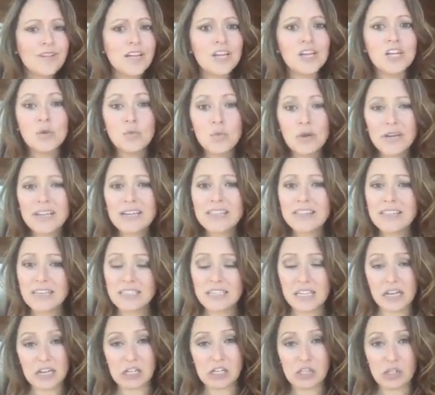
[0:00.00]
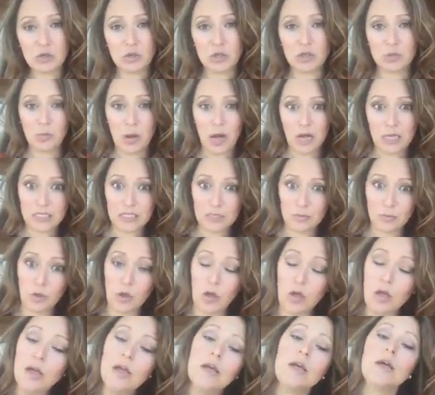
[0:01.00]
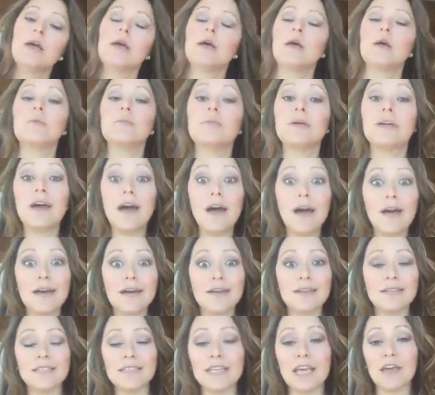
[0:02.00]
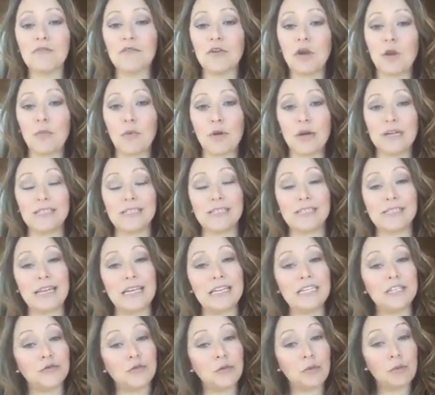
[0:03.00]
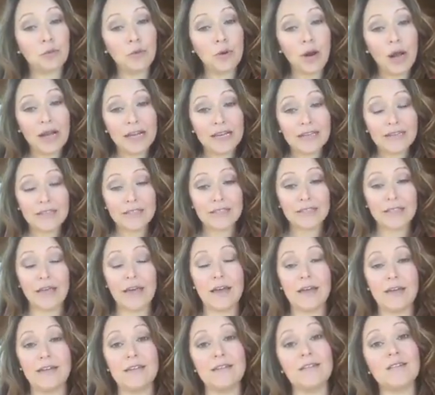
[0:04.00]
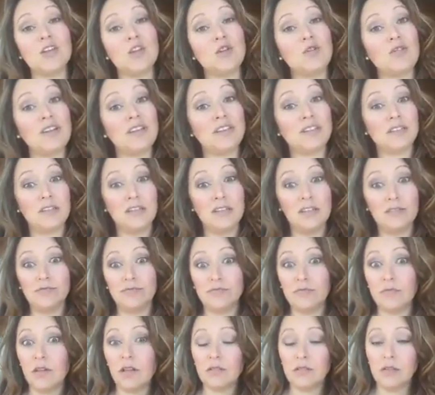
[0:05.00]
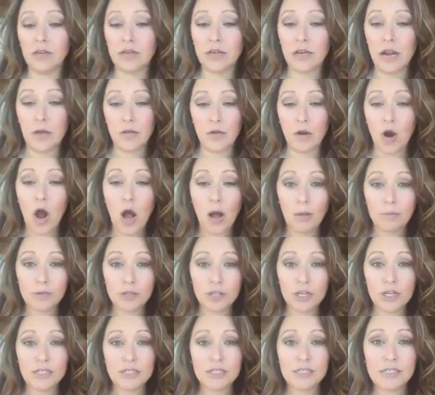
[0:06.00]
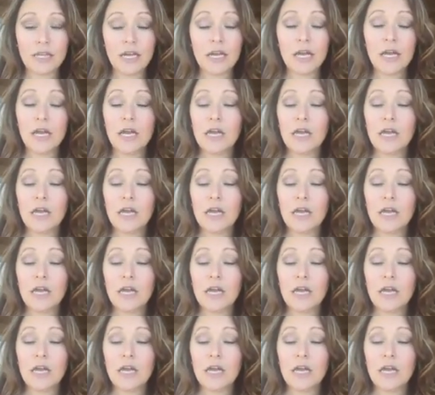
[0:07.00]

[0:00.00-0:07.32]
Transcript: And you wanna get that done as soon as possible, because if it appraises at a different price, then you need to look at other options.